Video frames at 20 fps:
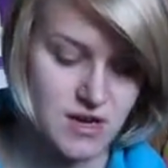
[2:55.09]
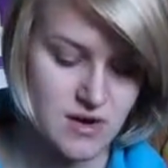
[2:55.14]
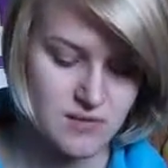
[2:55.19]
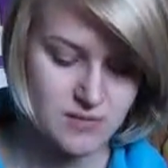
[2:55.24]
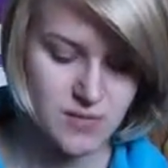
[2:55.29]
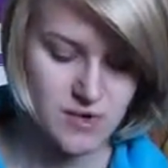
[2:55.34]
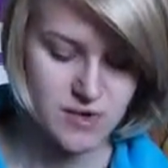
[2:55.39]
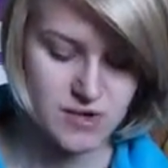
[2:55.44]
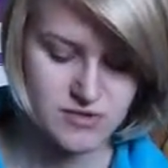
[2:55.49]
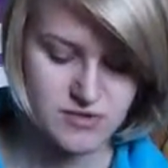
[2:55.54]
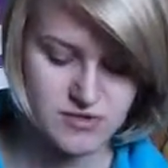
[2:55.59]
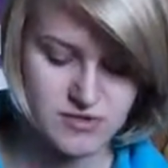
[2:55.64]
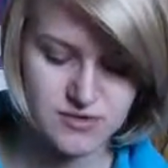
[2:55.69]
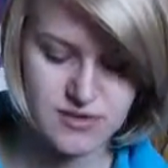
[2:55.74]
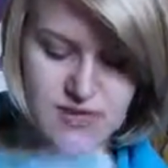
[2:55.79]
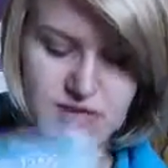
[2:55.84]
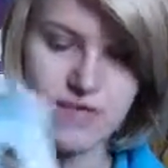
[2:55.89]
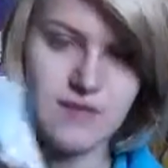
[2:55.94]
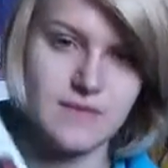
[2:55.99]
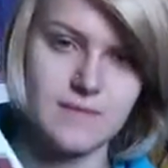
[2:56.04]
But Due
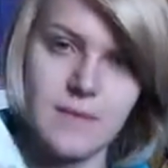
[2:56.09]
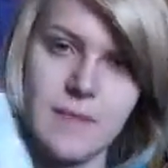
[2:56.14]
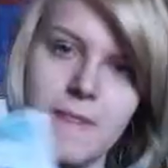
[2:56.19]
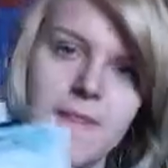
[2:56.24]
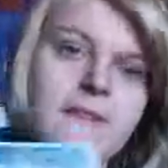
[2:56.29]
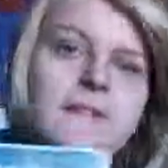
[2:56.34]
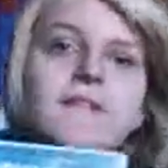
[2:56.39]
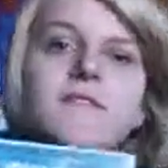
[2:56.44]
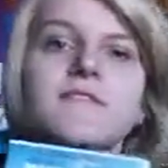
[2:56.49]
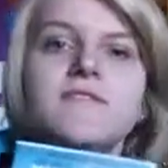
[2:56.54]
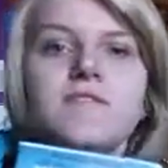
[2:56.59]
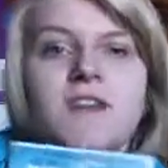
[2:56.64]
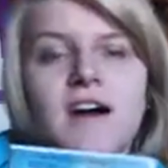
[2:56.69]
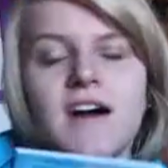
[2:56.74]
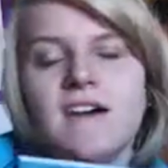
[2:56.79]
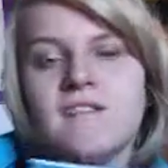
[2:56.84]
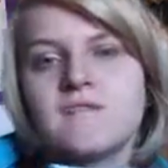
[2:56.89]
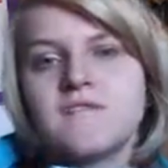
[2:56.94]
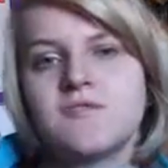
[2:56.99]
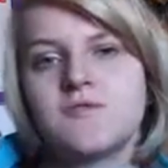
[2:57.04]
Date, you
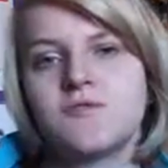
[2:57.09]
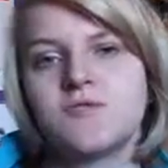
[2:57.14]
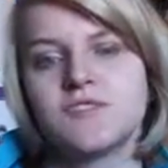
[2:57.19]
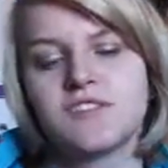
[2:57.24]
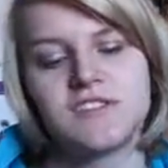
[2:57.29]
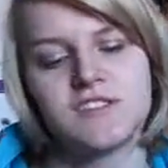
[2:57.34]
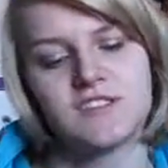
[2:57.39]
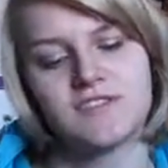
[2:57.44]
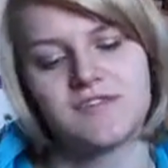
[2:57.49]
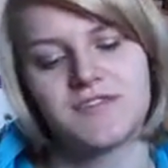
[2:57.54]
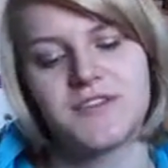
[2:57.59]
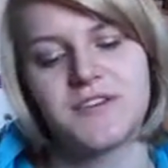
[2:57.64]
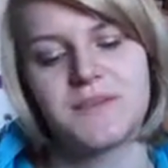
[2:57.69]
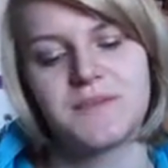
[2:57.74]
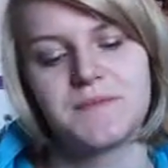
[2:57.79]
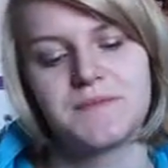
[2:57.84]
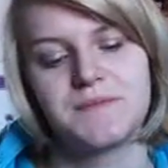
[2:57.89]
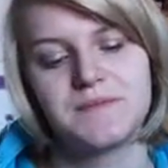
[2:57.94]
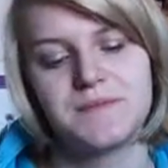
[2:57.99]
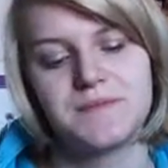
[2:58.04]
have to watch this film.